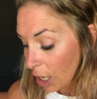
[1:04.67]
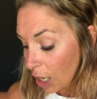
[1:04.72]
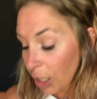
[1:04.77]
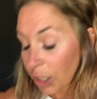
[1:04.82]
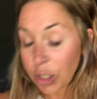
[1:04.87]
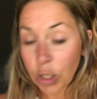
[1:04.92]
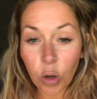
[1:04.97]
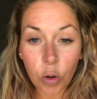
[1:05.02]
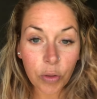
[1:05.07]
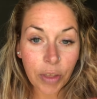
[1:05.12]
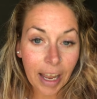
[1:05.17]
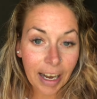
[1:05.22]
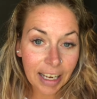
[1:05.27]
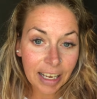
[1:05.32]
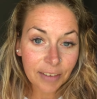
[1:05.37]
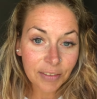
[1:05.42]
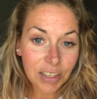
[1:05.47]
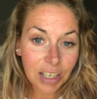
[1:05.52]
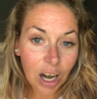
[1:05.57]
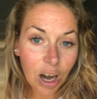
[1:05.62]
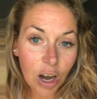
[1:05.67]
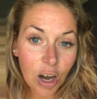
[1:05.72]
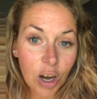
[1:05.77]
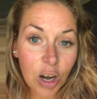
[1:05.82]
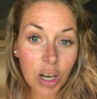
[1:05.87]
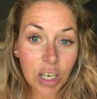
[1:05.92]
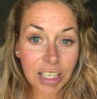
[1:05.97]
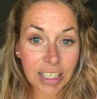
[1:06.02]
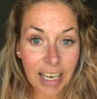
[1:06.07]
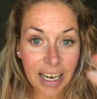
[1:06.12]
So that gives
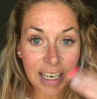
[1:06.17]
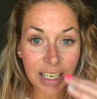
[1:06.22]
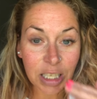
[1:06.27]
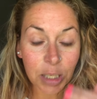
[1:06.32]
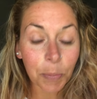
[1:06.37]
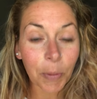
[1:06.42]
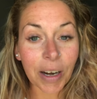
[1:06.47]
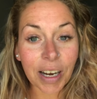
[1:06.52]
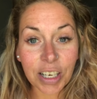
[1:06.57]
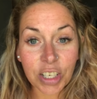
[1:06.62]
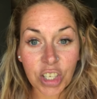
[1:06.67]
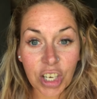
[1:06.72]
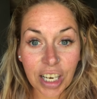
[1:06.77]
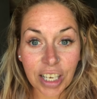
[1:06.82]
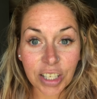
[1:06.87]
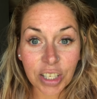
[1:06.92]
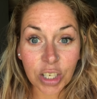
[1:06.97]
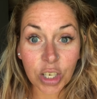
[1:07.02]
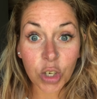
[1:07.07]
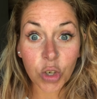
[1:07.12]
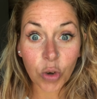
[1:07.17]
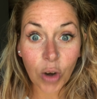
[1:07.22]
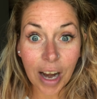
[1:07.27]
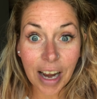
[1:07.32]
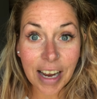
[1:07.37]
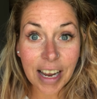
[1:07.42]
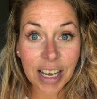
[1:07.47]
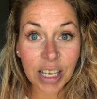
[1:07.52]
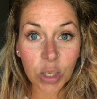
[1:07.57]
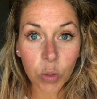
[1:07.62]
our setting spray a chance to
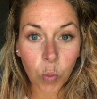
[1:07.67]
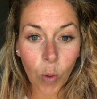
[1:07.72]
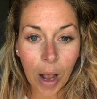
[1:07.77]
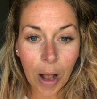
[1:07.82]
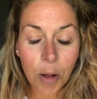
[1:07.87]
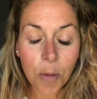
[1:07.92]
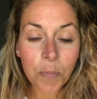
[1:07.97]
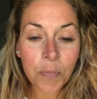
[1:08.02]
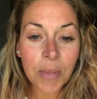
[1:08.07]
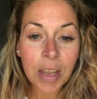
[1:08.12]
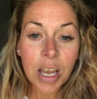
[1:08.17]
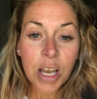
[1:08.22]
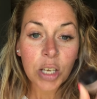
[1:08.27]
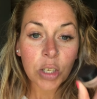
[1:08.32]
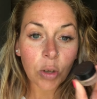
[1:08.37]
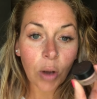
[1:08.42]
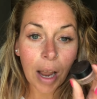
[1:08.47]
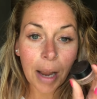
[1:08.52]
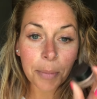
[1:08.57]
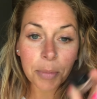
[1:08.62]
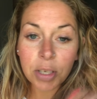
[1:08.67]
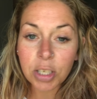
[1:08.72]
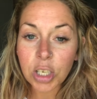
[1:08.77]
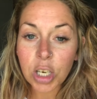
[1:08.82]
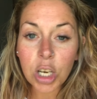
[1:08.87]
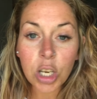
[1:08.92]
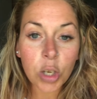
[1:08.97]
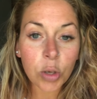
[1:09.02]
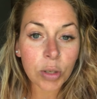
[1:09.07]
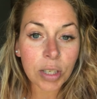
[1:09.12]
dry as well. So I'm just
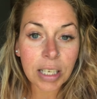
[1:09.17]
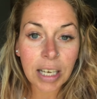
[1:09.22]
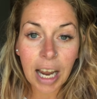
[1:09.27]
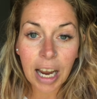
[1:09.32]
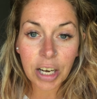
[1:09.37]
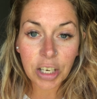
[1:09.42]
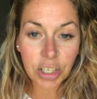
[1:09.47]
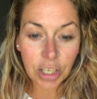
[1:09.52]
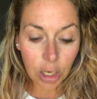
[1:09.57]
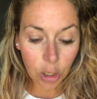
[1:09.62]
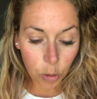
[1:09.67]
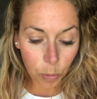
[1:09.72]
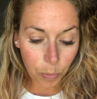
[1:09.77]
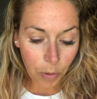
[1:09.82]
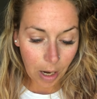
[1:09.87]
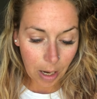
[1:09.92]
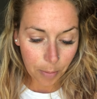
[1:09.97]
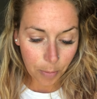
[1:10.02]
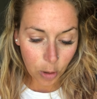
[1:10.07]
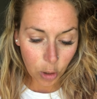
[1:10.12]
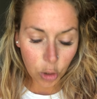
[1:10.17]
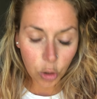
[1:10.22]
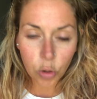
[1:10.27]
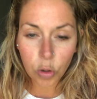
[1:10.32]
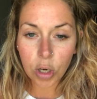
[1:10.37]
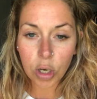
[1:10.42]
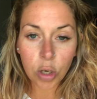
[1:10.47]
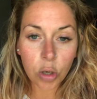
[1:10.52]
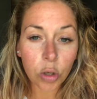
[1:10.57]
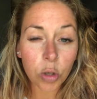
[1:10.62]
going to use an eyeshadow primer. You
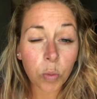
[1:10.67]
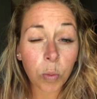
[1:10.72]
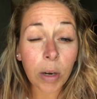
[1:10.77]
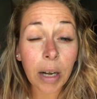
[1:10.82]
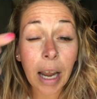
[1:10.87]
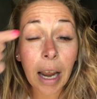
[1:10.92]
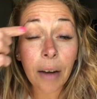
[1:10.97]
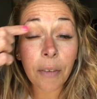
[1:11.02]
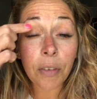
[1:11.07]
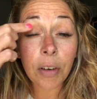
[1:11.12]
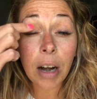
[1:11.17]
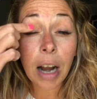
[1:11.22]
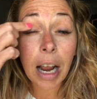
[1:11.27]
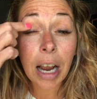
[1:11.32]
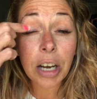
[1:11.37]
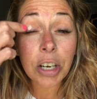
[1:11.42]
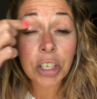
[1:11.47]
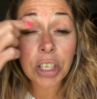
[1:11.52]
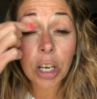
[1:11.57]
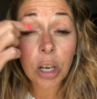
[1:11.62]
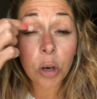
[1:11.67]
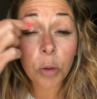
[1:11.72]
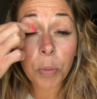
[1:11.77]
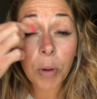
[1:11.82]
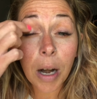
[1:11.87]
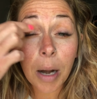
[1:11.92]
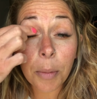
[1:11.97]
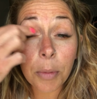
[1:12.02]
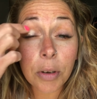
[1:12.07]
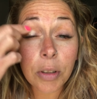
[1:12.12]
can use whatever eyeshadow
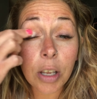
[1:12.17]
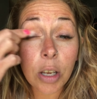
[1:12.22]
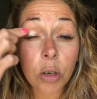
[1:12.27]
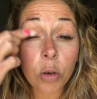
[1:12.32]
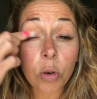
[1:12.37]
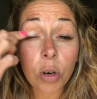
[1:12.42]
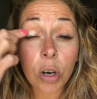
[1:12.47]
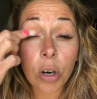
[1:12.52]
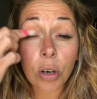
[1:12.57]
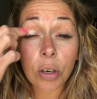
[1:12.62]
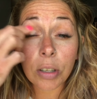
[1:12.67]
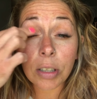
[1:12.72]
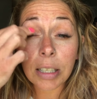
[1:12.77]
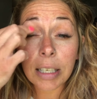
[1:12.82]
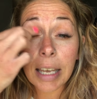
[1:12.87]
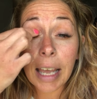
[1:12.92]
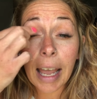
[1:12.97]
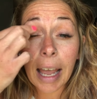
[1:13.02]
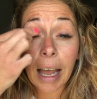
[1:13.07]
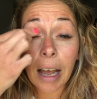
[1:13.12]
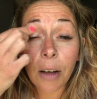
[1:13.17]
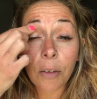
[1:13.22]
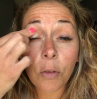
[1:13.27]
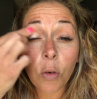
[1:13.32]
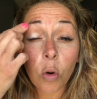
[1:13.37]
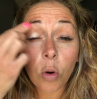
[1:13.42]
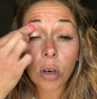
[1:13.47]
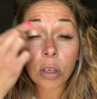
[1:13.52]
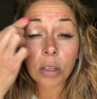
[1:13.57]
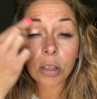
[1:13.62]
primer that you currently have
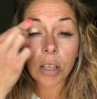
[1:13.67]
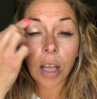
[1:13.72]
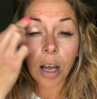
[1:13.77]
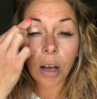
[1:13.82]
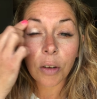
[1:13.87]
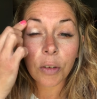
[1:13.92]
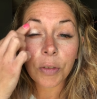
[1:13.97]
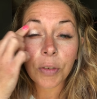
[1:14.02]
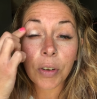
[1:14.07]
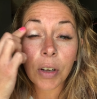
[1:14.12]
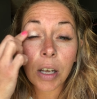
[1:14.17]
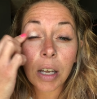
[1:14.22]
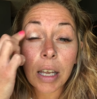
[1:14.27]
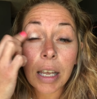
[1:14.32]
or love.